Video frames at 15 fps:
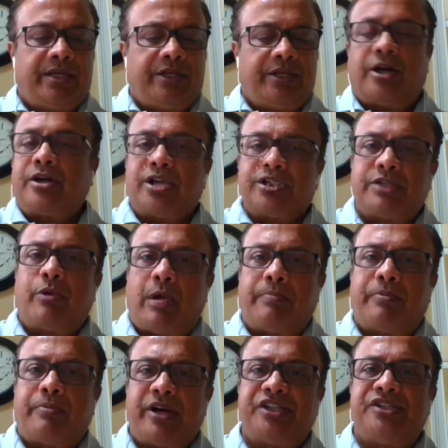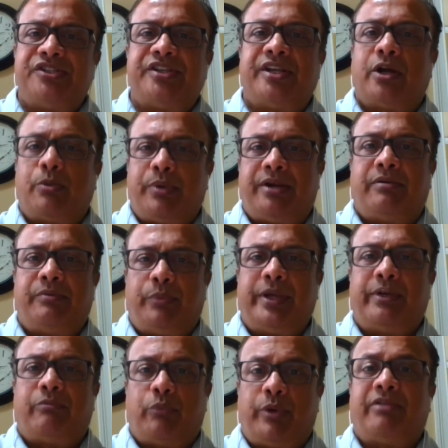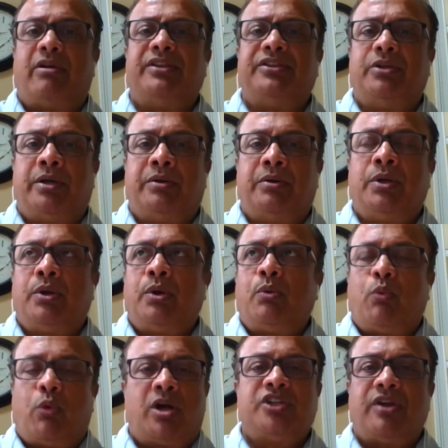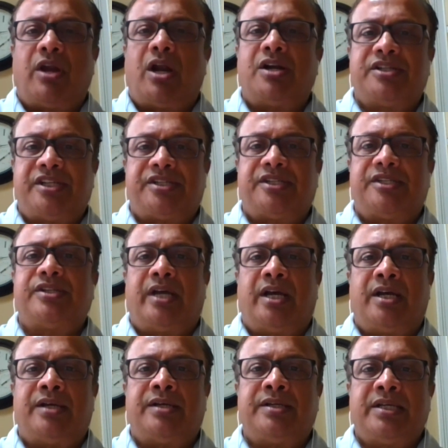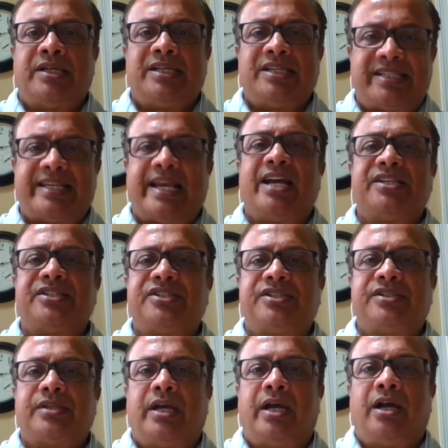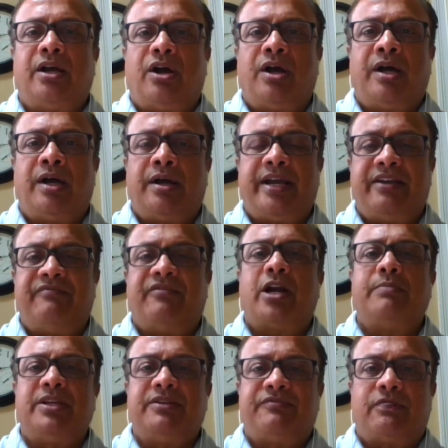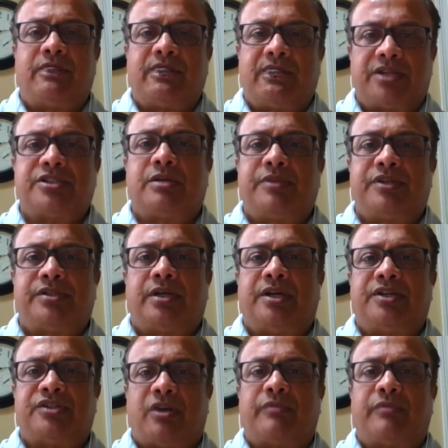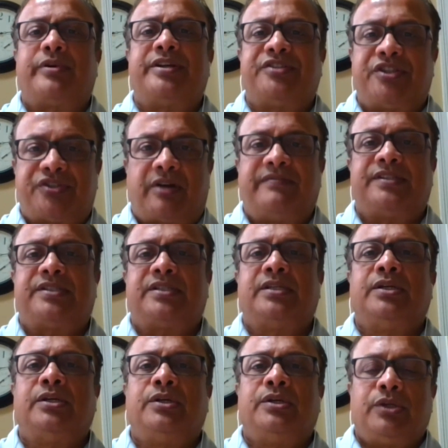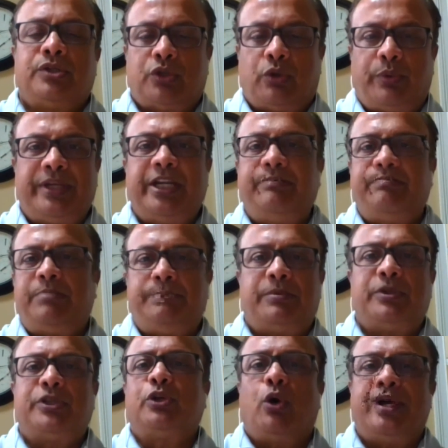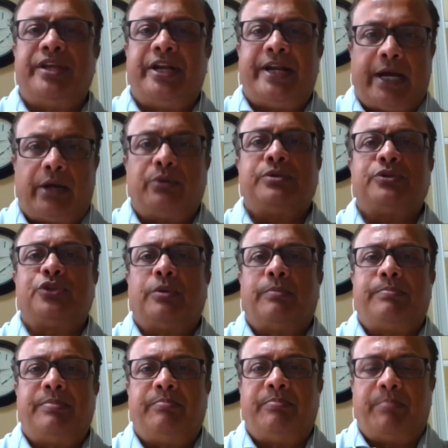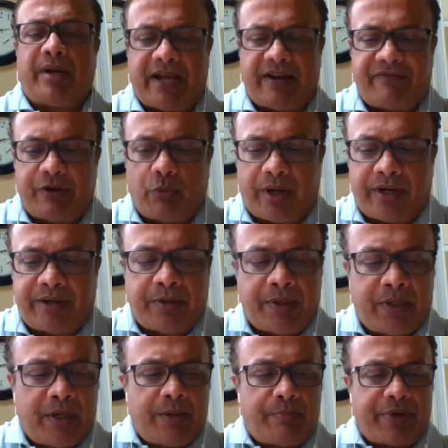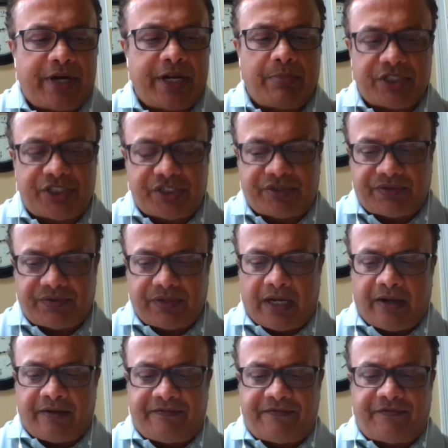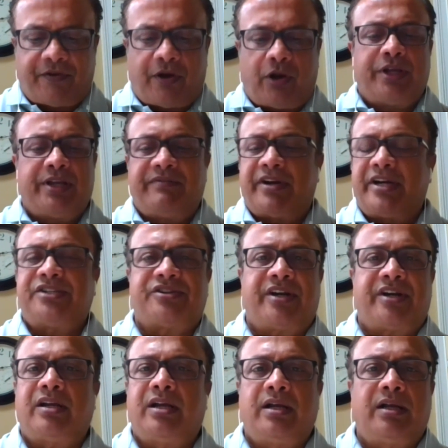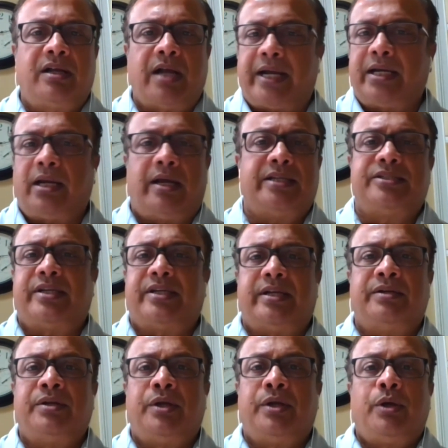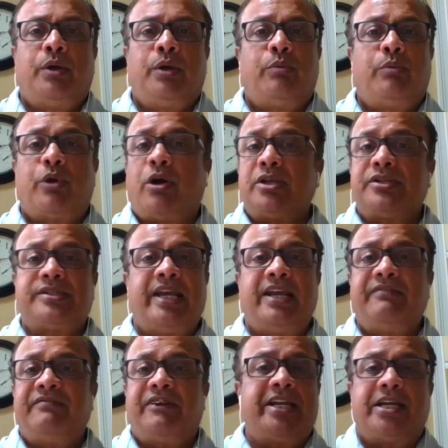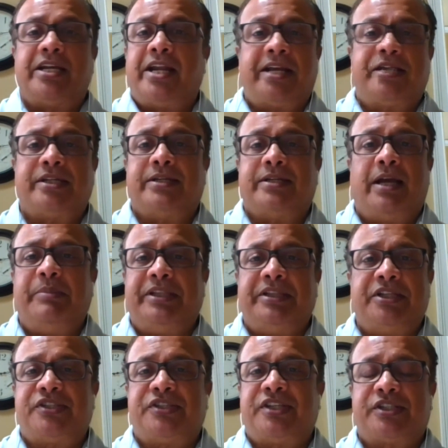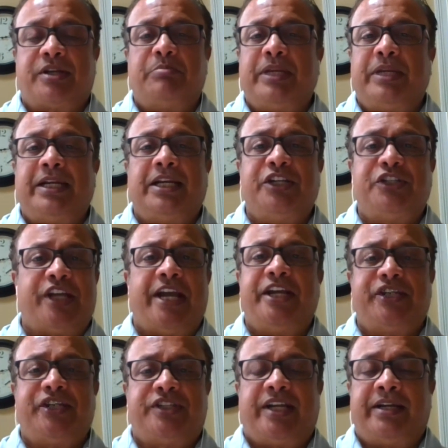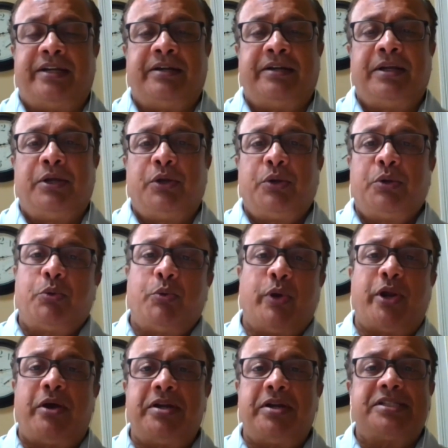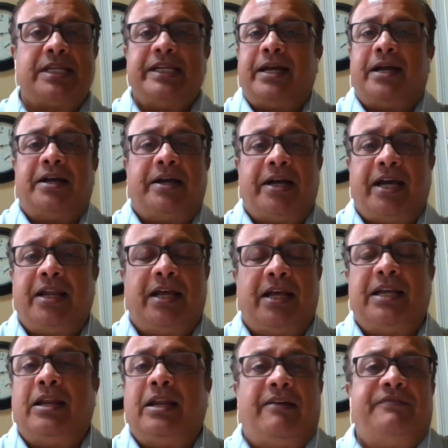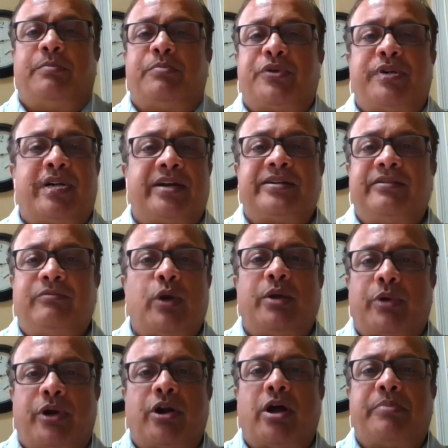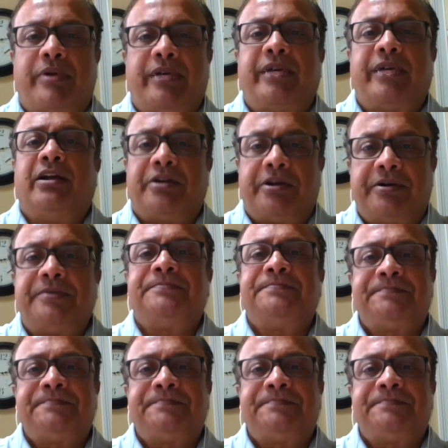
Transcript: In our customer operations center, we run the world's largest SaaS environment for our customers, software as a service. So we need people to go in and out. But everyone pretty much following very strict guidelines, and we're all staying very connected. I mean, this has completely changed, and quite honestly, I love the productive way we're operating under.